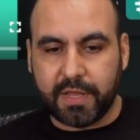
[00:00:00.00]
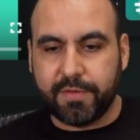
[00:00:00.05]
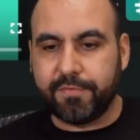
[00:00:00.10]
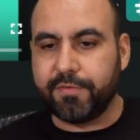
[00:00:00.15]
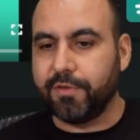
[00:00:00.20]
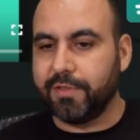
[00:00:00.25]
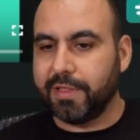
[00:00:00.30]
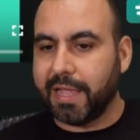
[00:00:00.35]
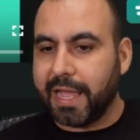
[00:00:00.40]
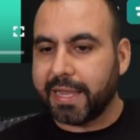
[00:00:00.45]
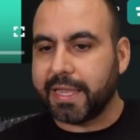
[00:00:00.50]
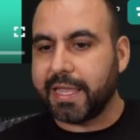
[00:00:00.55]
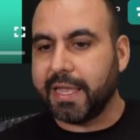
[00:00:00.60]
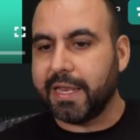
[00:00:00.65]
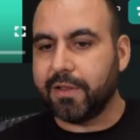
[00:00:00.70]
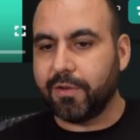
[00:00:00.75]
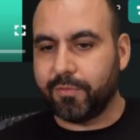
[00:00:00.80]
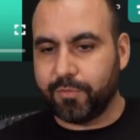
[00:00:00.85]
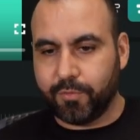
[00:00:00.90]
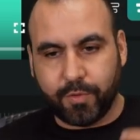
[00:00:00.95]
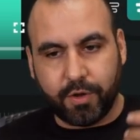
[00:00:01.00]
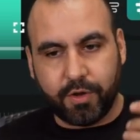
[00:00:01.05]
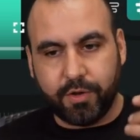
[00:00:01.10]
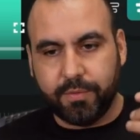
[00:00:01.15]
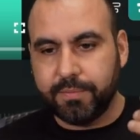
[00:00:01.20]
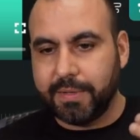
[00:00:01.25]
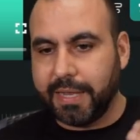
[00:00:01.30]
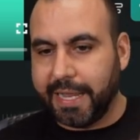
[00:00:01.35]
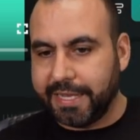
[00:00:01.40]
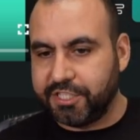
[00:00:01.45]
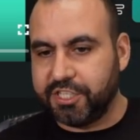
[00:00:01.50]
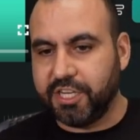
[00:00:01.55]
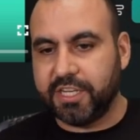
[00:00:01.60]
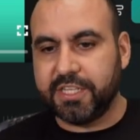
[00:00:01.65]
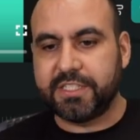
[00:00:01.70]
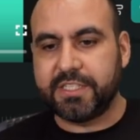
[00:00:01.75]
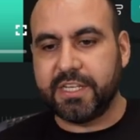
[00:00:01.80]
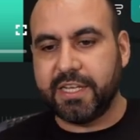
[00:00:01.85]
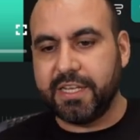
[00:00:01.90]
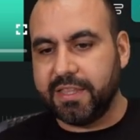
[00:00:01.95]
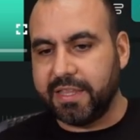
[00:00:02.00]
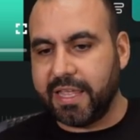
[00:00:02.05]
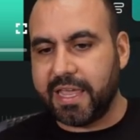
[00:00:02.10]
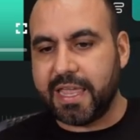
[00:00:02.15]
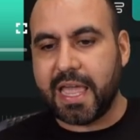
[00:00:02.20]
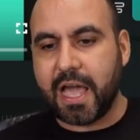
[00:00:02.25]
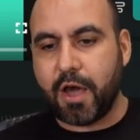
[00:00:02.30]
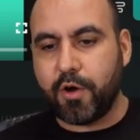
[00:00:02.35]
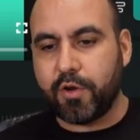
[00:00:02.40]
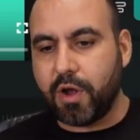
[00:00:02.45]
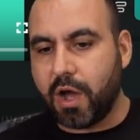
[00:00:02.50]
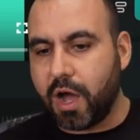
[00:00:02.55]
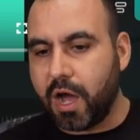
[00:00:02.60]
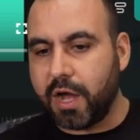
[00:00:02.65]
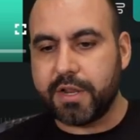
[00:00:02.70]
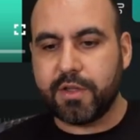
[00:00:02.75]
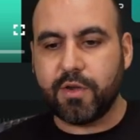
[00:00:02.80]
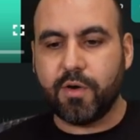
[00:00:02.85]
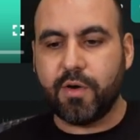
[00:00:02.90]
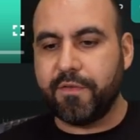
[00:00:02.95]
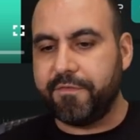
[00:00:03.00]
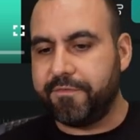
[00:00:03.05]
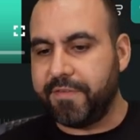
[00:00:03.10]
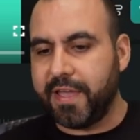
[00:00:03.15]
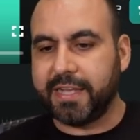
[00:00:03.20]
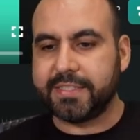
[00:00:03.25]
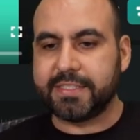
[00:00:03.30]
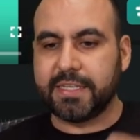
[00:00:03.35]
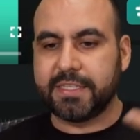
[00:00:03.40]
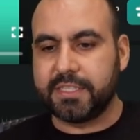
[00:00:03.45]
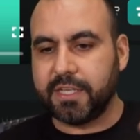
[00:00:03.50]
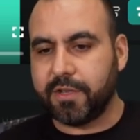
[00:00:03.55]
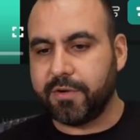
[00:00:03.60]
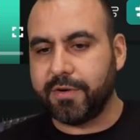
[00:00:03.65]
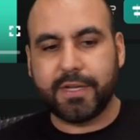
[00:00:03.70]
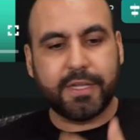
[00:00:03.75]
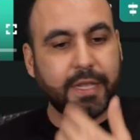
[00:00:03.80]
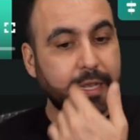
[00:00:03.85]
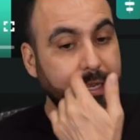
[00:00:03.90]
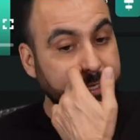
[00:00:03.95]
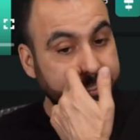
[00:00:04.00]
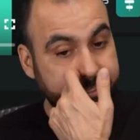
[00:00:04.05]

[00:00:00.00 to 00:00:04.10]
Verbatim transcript: If you like it, well, adjust it, layout, audio, effects, etc.